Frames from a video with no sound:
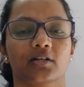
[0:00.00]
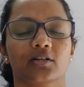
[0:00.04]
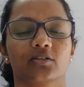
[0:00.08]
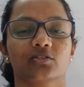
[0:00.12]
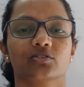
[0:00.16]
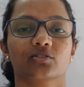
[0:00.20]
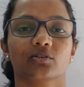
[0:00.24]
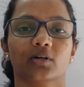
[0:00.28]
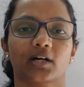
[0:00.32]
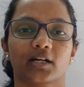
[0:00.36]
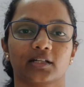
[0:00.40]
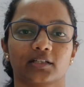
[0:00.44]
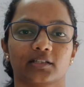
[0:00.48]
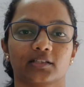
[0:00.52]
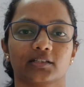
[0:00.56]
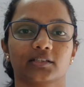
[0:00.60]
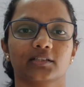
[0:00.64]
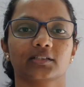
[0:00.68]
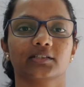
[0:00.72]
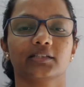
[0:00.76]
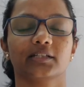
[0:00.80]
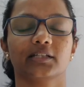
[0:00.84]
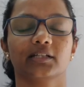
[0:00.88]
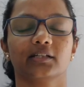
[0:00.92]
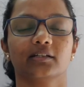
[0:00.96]
So
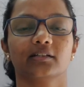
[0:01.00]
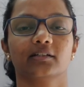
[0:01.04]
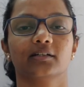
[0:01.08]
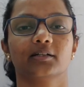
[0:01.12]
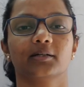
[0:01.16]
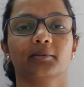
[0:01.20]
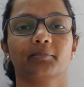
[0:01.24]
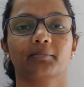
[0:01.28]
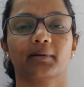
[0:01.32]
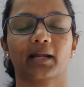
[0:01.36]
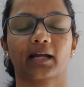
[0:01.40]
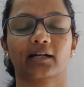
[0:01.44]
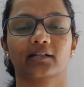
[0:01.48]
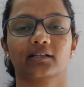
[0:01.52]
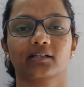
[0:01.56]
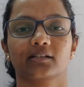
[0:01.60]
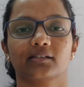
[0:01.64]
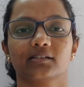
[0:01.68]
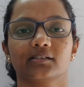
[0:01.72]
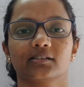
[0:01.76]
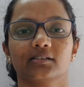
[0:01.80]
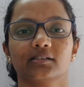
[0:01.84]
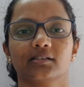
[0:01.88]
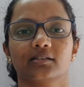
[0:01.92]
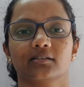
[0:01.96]
another thing,
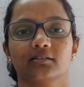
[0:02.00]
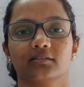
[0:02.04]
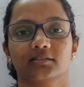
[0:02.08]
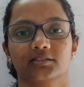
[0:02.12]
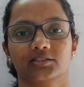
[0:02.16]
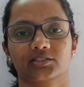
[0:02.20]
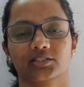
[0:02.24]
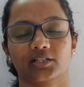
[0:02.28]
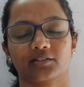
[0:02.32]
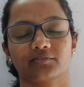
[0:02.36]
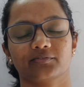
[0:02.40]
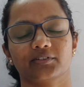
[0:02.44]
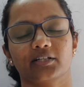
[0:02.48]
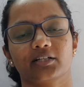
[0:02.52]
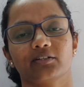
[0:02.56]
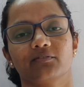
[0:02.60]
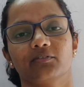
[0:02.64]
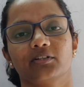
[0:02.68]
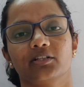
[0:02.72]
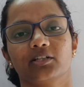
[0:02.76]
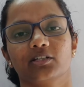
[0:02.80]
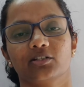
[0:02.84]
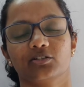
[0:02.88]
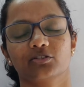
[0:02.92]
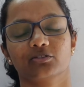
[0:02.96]
practical stuff that
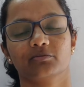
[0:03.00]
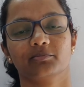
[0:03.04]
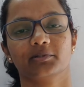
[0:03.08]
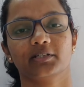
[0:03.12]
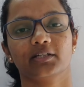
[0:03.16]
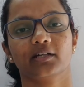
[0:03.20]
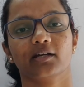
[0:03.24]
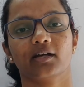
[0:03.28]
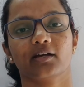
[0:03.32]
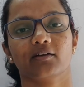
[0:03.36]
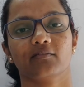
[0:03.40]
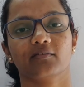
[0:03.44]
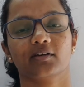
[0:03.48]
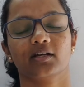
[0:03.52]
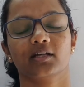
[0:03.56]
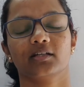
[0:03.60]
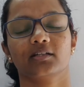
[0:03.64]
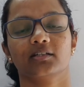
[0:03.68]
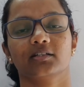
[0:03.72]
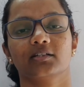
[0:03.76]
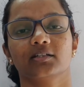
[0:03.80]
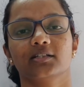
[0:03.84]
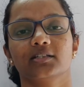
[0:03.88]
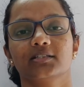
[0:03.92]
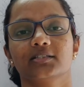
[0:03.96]
we need to be aware
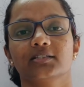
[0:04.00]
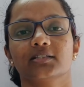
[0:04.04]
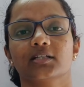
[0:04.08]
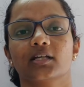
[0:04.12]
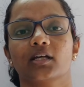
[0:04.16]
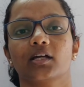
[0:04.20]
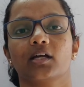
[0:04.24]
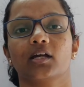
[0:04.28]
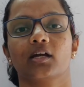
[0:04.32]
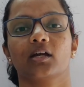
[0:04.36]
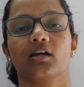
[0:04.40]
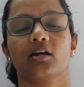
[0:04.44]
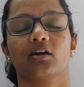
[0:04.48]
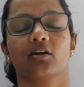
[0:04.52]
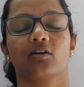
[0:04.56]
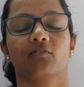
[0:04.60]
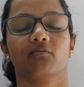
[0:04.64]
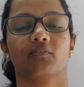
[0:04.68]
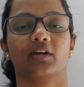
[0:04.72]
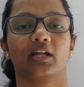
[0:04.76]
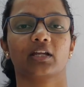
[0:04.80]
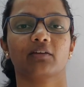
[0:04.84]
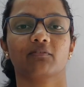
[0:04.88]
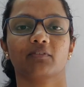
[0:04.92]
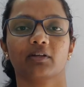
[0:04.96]
is
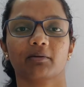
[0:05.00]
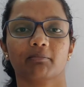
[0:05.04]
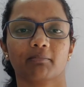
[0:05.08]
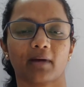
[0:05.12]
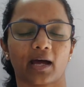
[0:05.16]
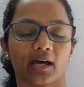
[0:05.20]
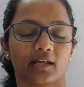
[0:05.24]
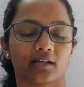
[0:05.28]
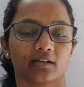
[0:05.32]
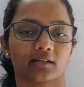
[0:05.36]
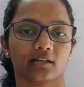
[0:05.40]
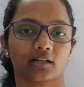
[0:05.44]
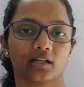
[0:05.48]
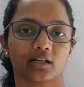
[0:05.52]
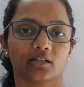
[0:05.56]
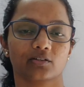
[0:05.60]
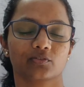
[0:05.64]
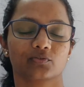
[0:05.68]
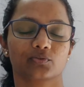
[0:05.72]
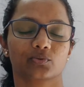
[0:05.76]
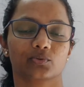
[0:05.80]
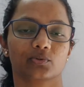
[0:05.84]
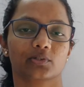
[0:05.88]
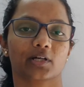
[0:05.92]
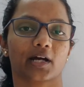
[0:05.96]
when we marinate
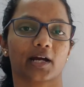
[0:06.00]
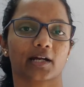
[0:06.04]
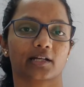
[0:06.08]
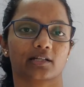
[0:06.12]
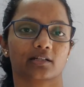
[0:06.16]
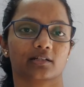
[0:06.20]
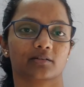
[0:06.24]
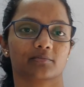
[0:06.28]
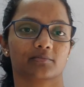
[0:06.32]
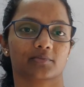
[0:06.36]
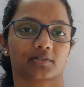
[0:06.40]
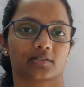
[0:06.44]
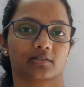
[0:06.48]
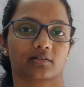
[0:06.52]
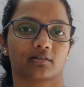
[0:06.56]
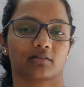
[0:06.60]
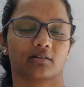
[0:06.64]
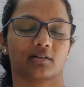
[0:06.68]
food items,